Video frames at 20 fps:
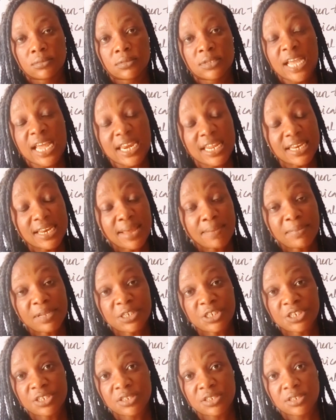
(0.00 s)
Can it
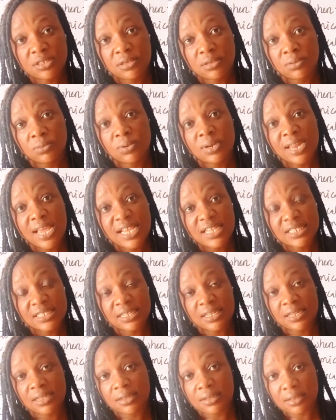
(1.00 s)
damage it? Whether it's
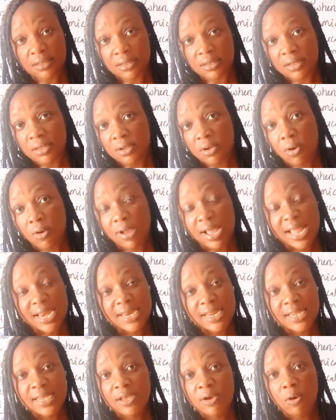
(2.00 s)
a
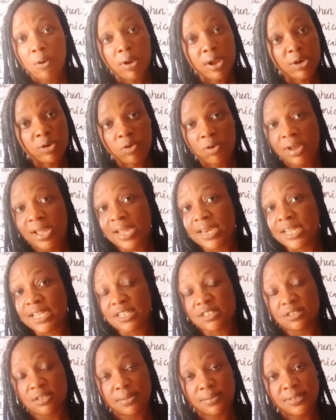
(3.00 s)
organic or
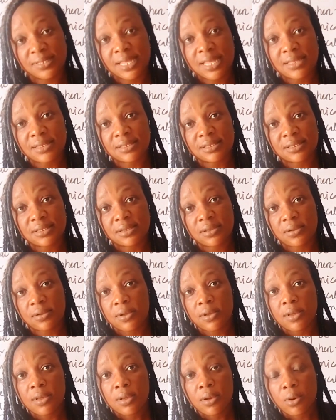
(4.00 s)
inorganic substance.
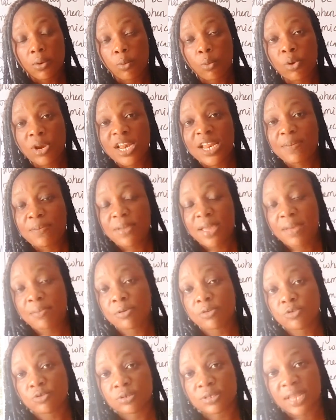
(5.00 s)
Will it be
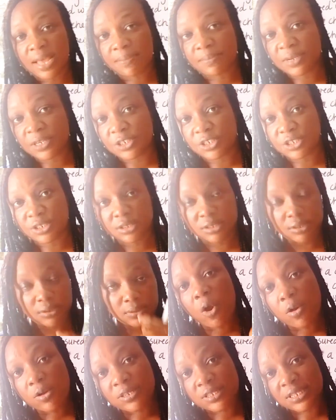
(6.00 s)
able to damage it?
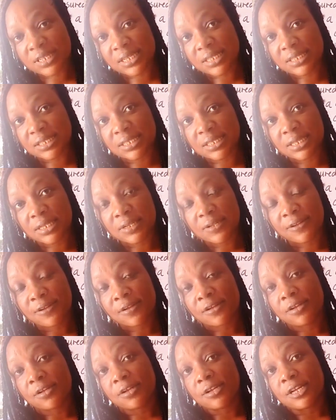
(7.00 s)
Cause it
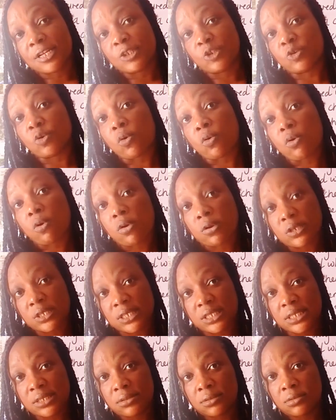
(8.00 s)
to
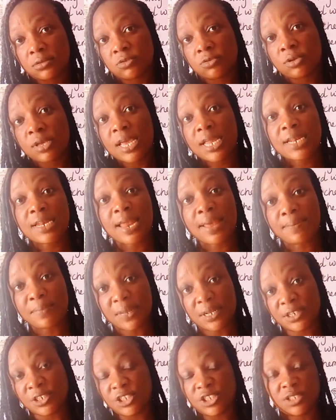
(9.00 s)
rust, to get
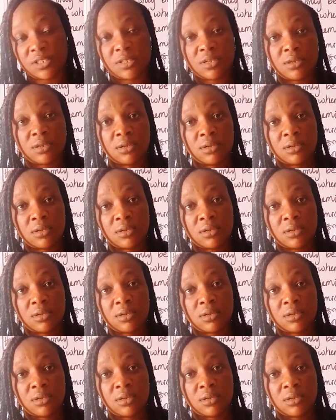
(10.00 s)
damaged.